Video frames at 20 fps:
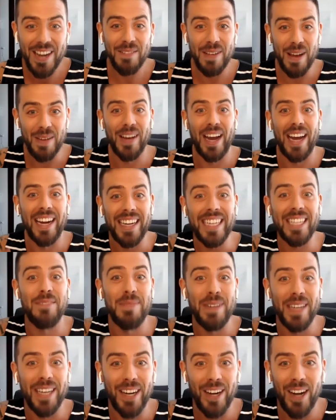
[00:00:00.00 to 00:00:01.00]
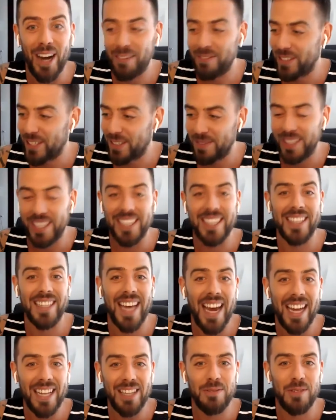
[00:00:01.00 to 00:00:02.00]
maybe i need to be in an office because
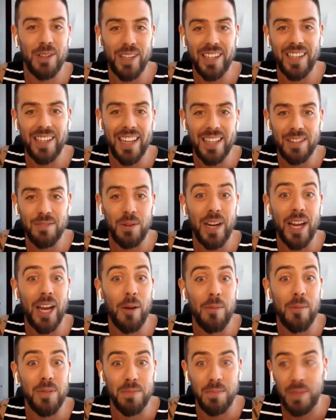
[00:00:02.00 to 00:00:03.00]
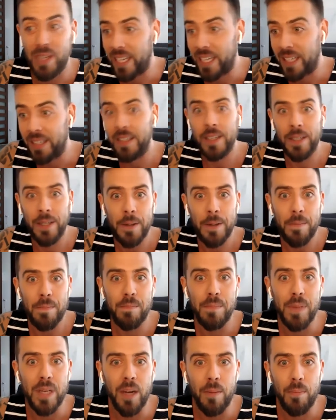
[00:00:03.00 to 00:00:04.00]
that's what that's what helps me
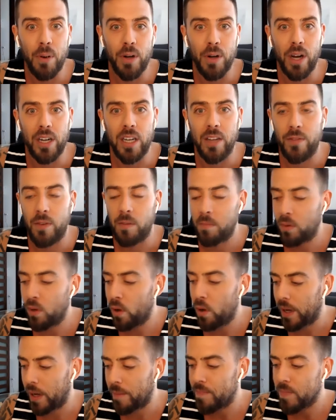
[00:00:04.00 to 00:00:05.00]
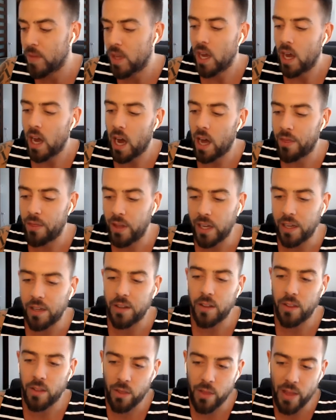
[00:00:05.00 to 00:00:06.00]
be a productive employee i think
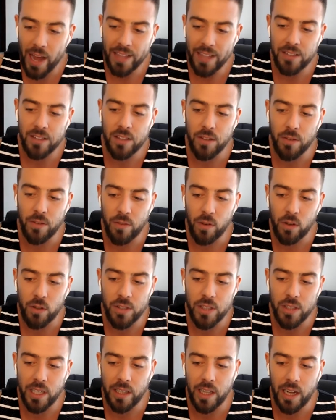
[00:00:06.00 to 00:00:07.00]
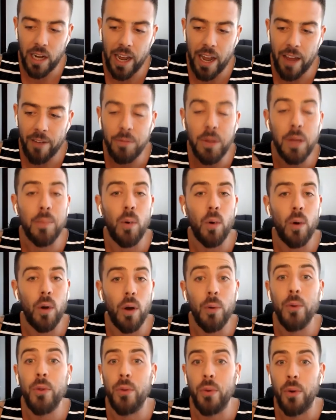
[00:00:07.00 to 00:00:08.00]
that's the first thing that i have people
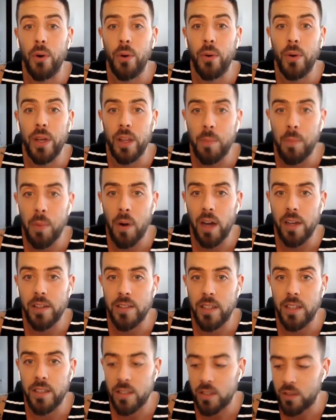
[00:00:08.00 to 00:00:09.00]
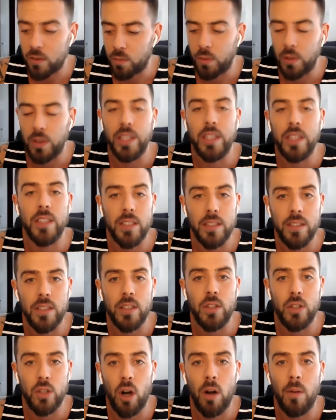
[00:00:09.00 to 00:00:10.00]
go through in the process is really just
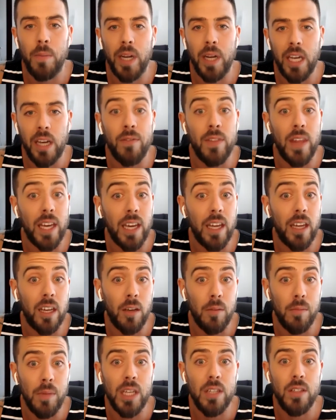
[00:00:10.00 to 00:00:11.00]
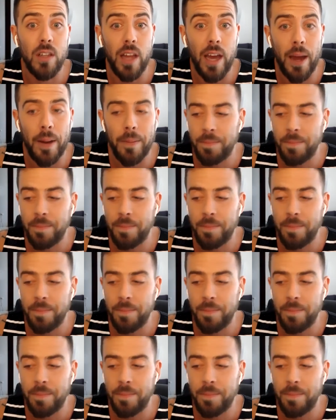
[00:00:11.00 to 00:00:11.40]
determining if they can commit to that